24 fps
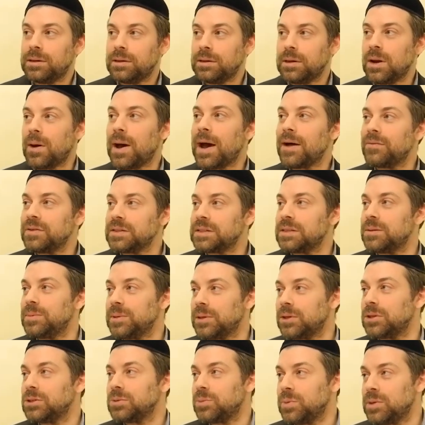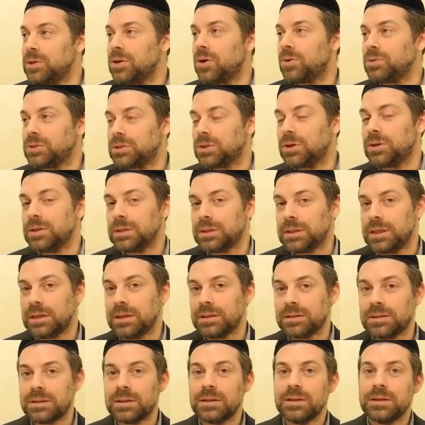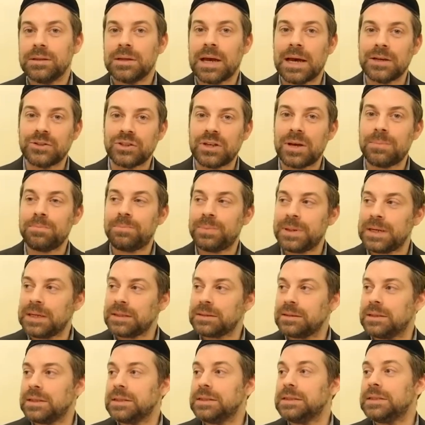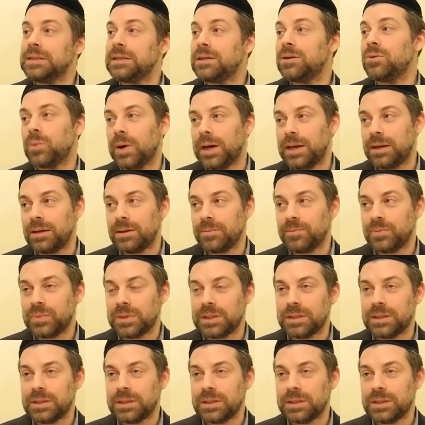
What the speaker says: Now, obviously, because we know certain things, Hashem picked the din way.